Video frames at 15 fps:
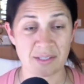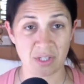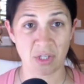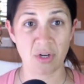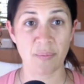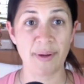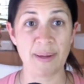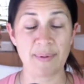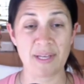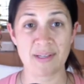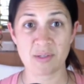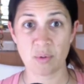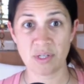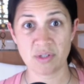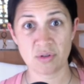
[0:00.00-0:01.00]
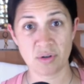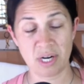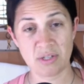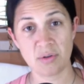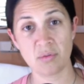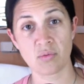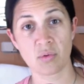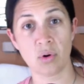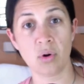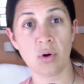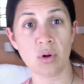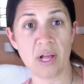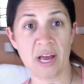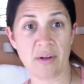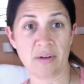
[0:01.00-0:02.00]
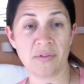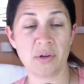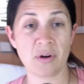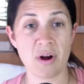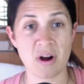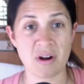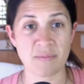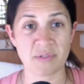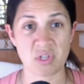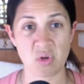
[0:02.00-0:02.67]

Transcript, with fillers: So your baby is going to try to roll out of your arms,